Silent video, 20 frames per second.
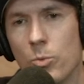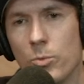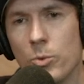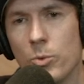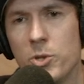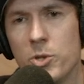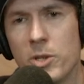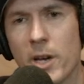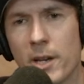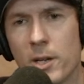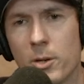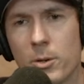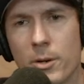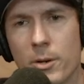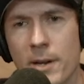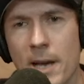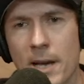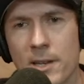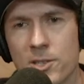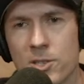Well, you got to go
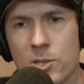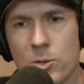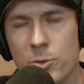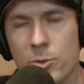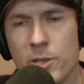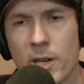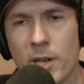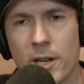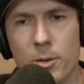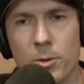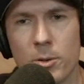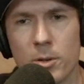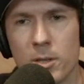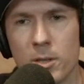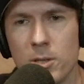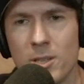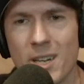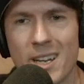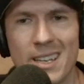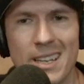to a nice school. You got to go to.
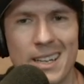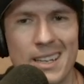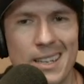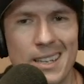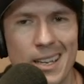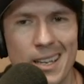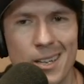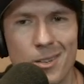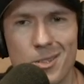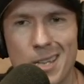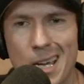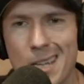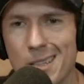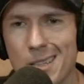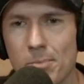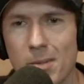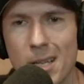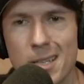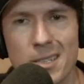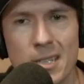You got to get a kid who
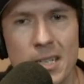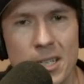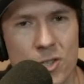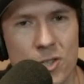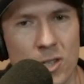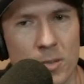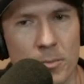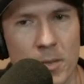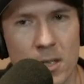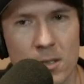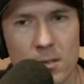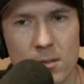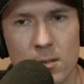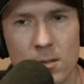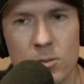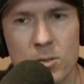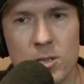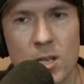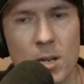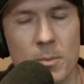plays an instrument,
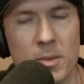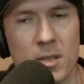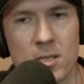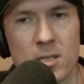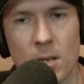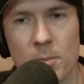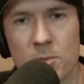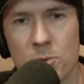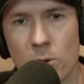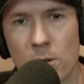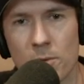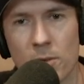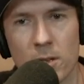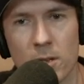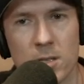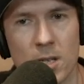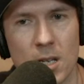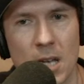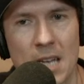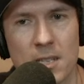who's going to be some sort of
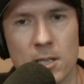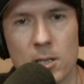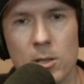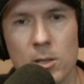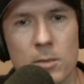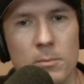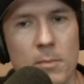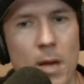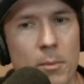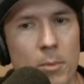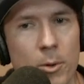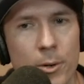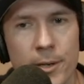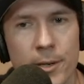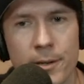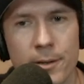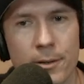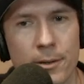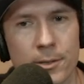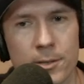artist, has a good
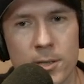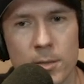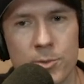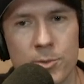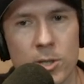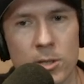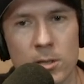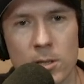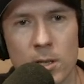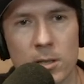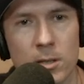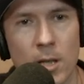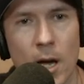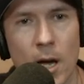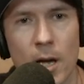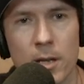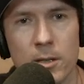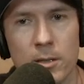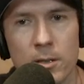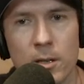memory or some Something shit like
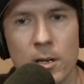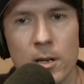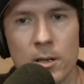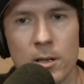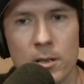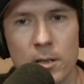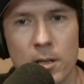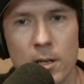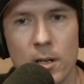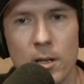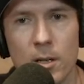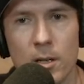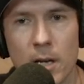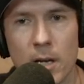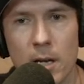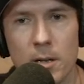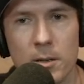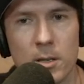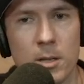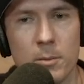that. You know,
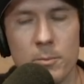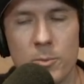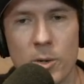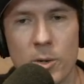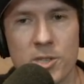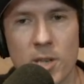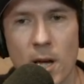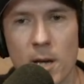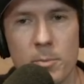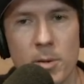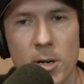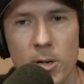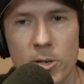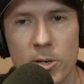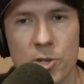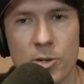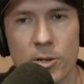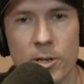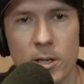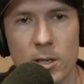yeah. can yeah. recite
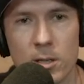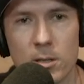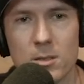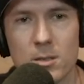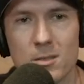poetry.